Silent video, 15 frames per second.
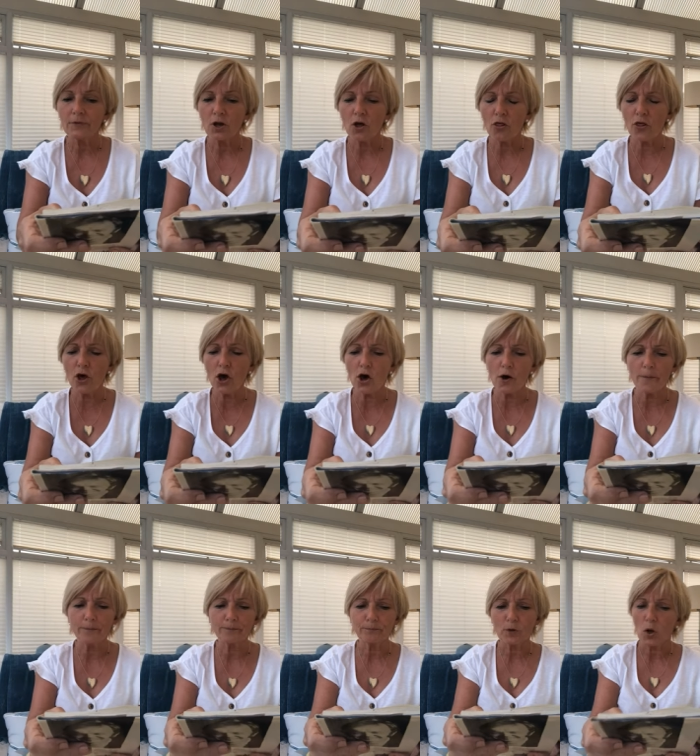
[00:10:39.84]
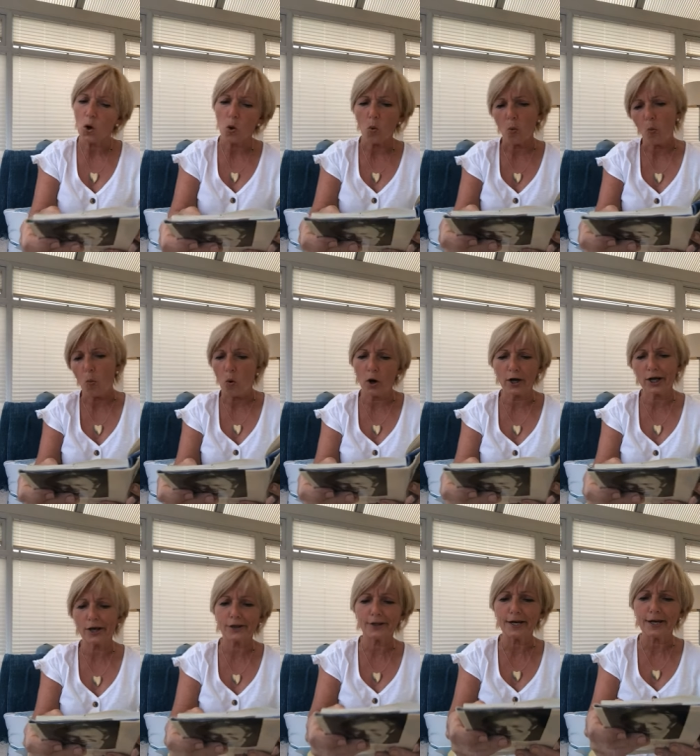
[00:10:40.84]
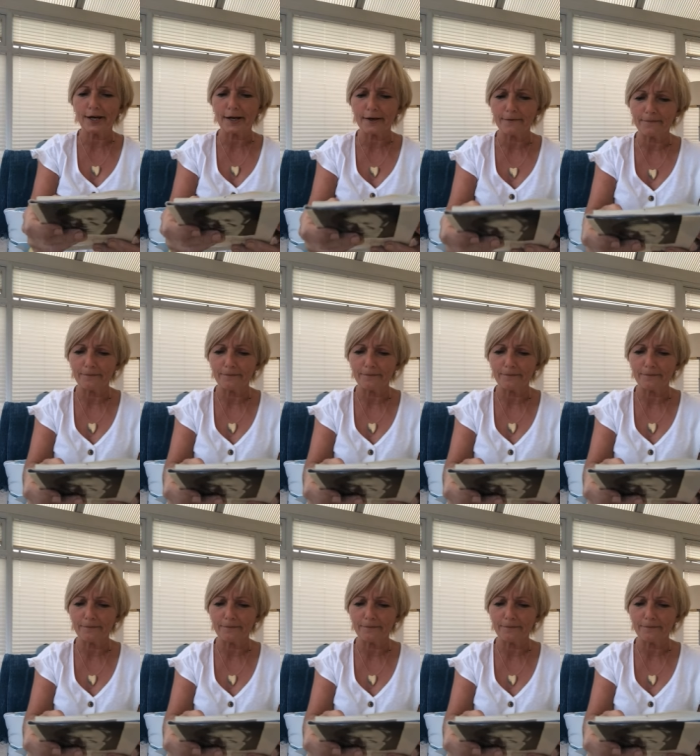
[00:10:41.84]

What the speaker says: There, what do you think?